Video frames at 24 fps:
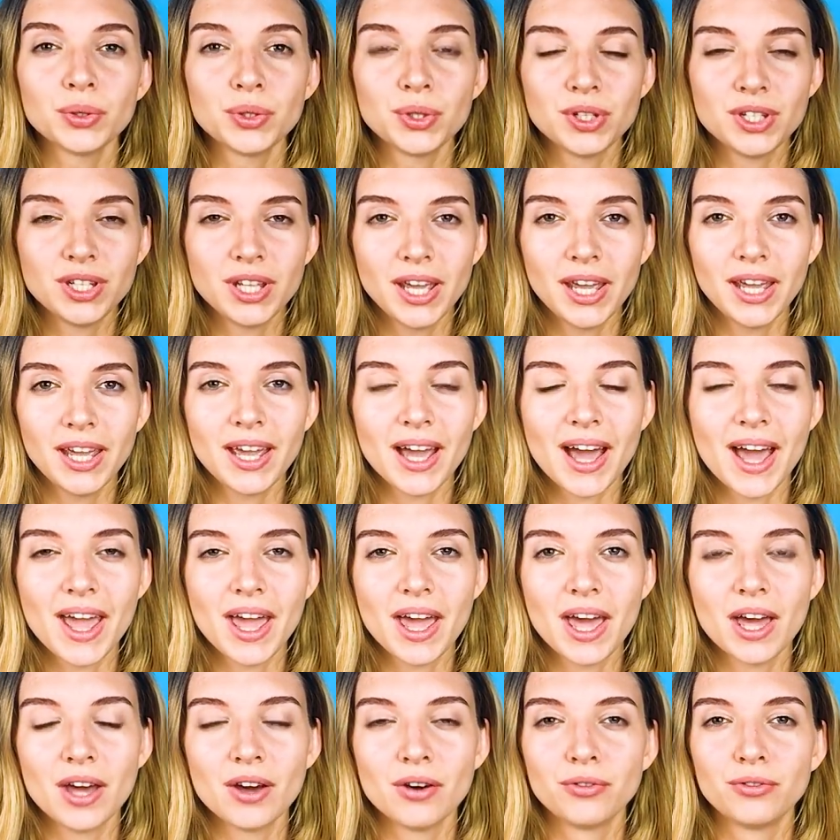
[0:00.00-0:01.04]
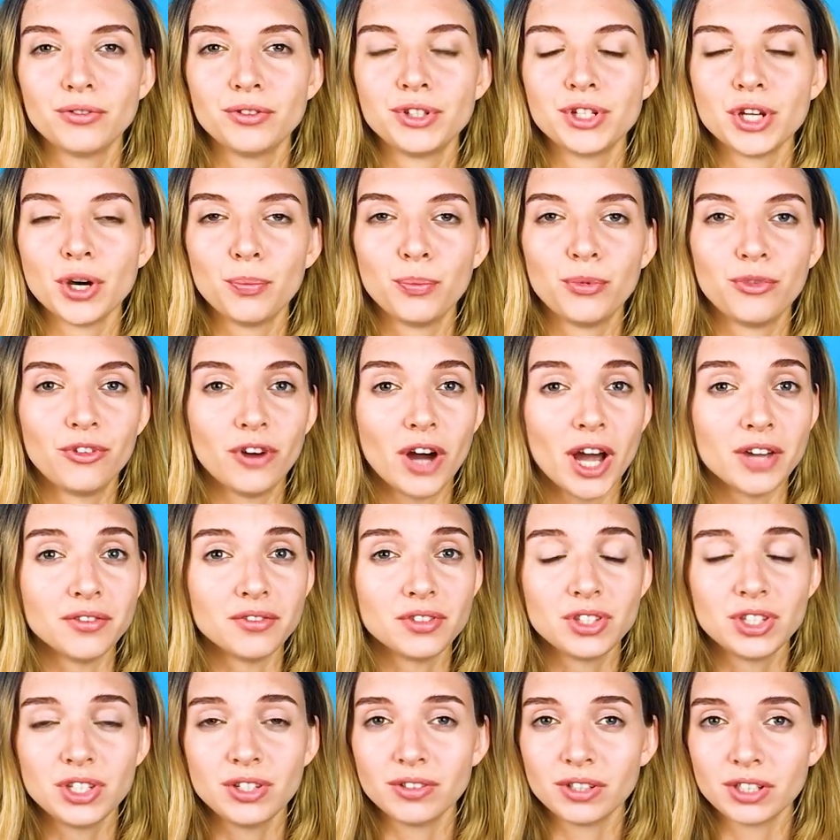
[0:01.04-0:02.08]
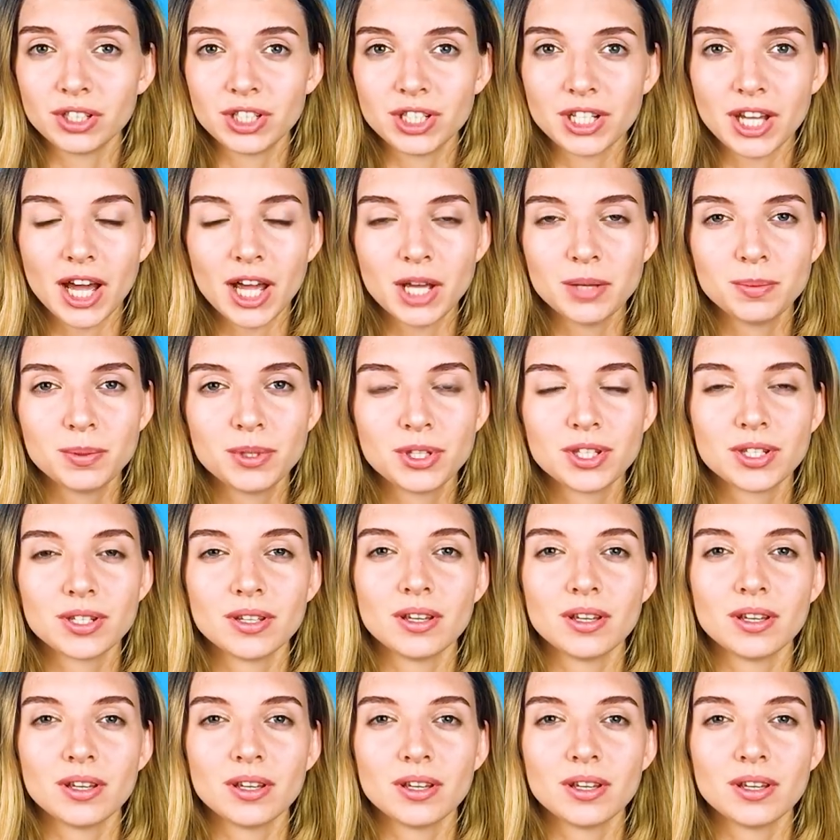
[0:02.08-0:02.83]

today I have top 5 stereotypes